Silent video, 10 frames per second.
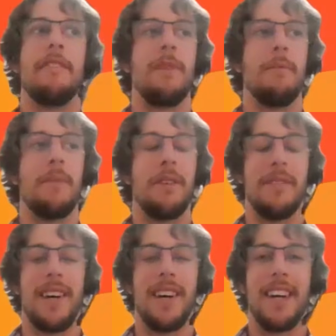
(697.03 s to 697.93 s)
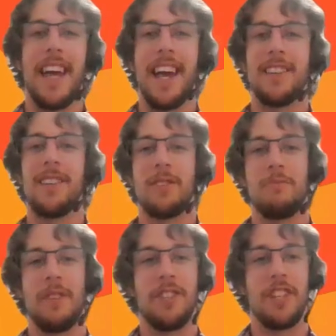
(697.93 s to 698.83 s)
saved me a bit of Excel
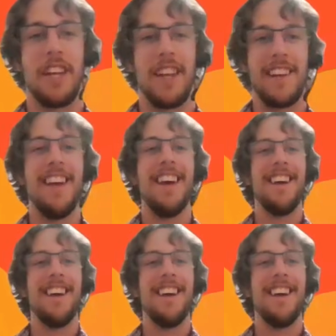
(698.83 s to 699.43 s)
spreadsheeting.